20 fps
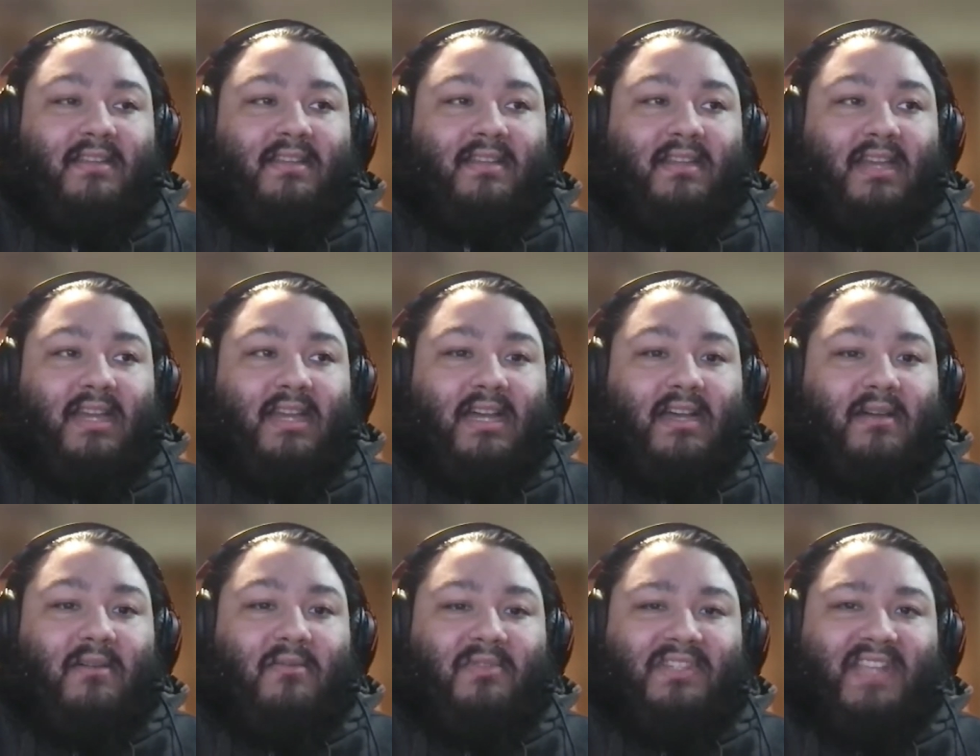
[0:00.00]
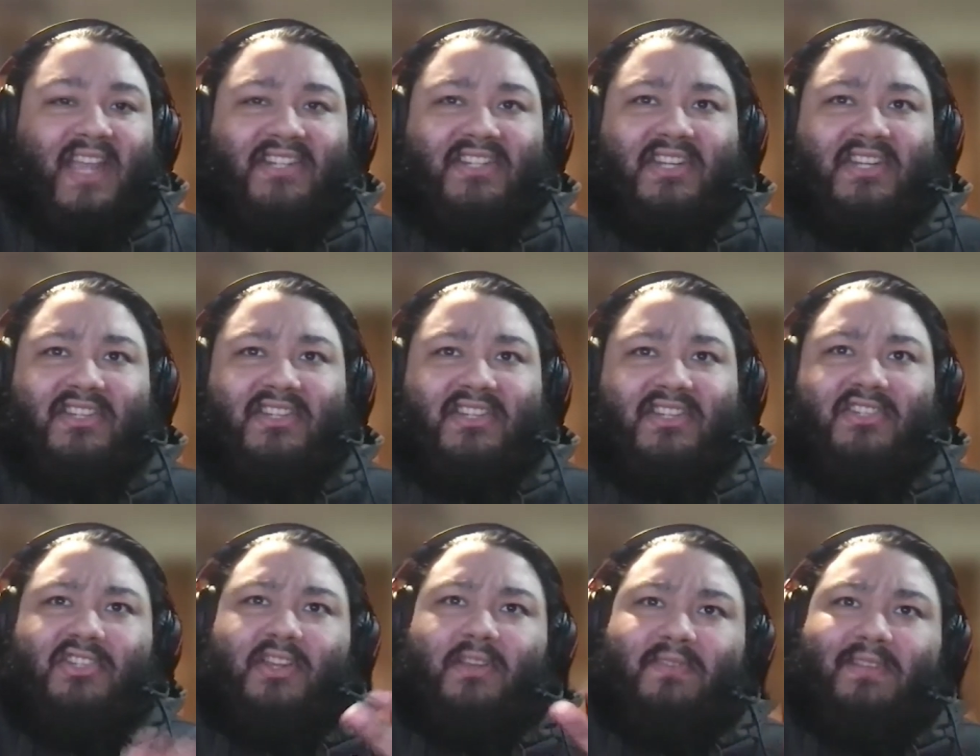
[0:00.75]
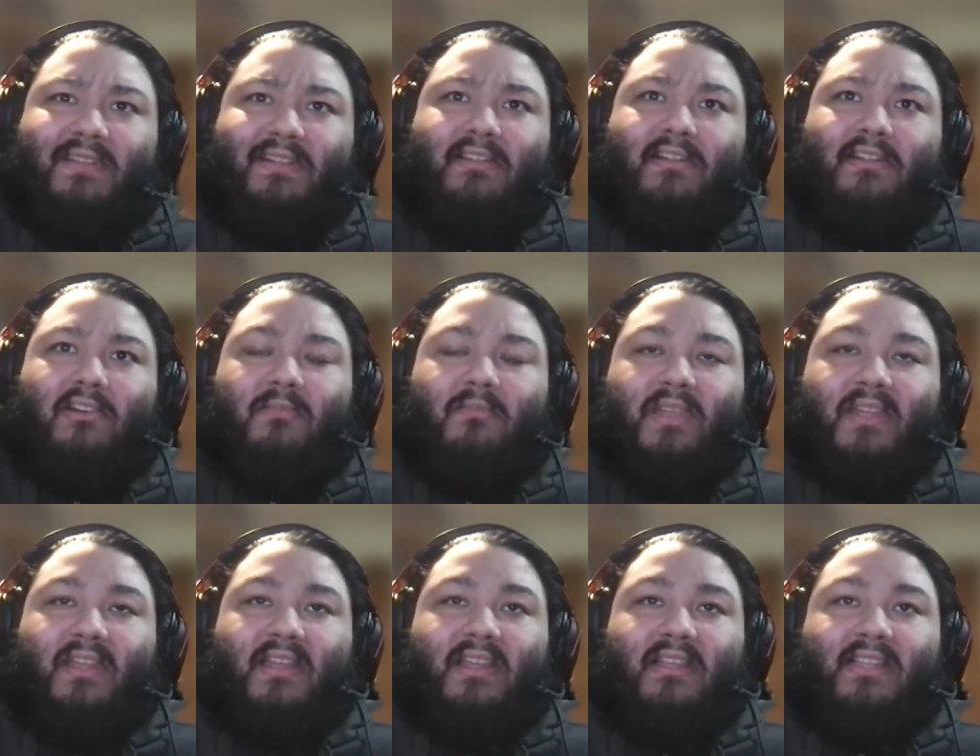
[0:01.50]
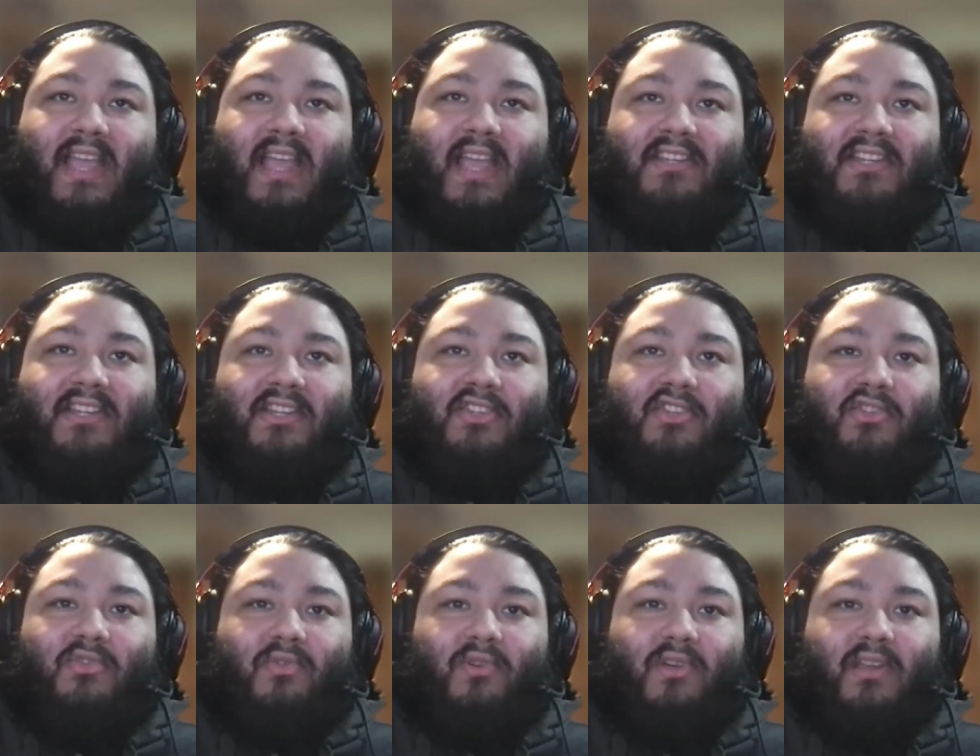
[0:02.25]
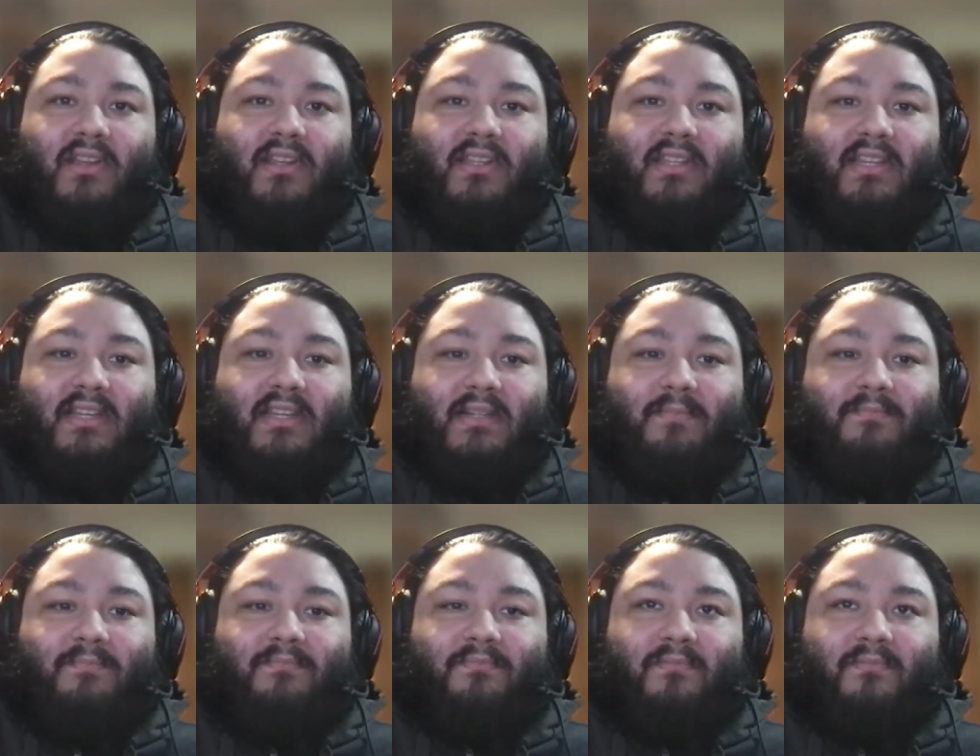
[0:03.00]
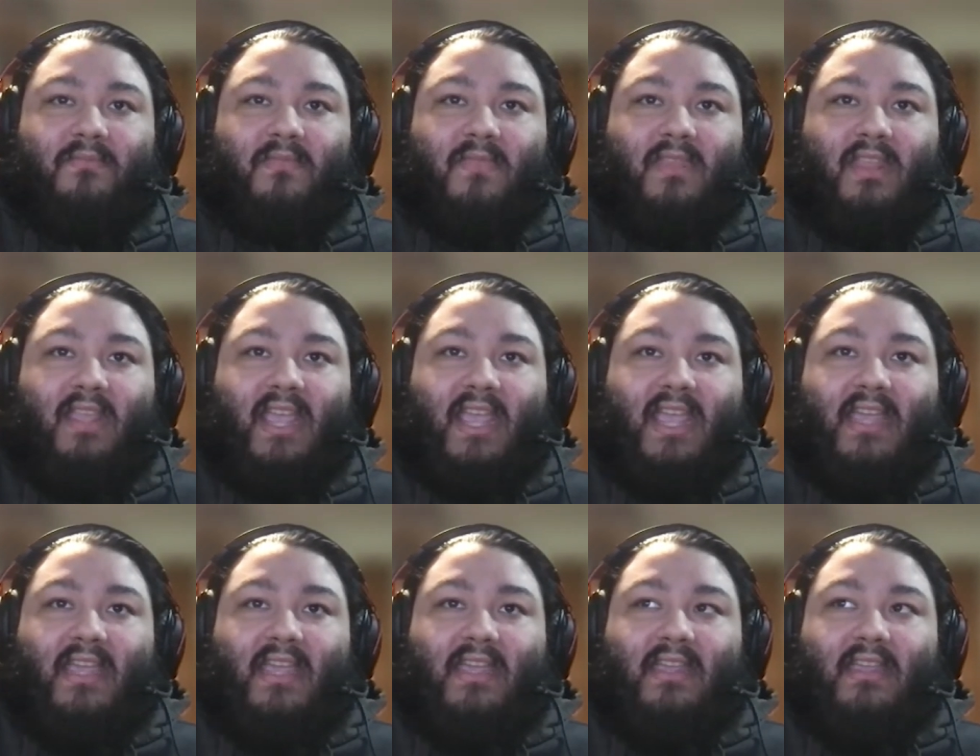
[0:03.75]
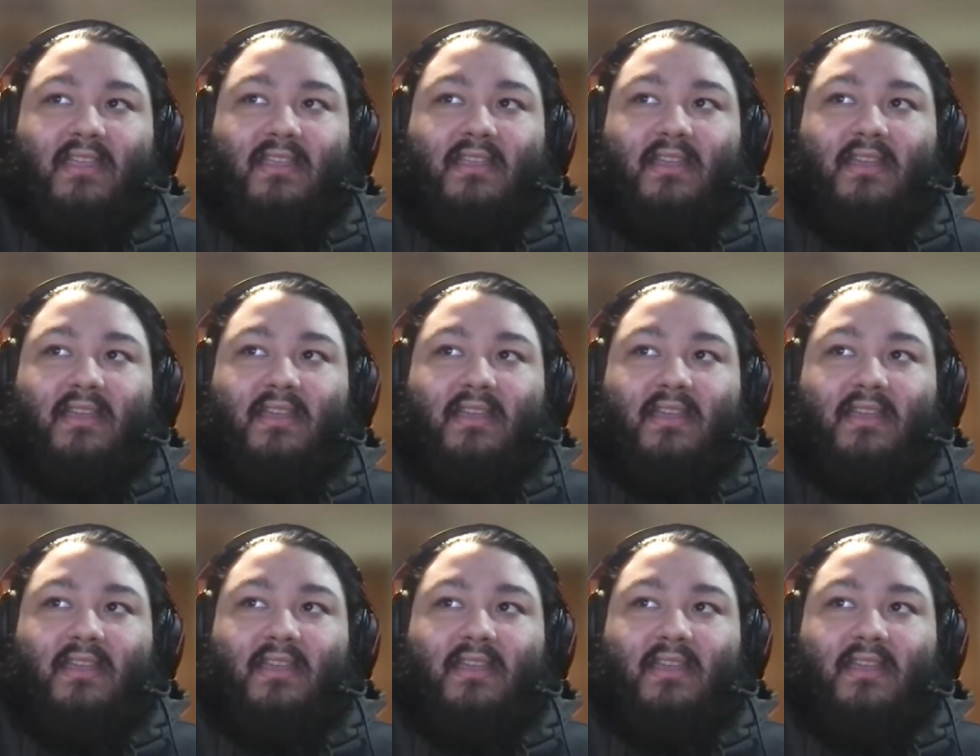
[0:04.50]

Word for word: Uh, which actually shifted a little bit because I actually joined um, a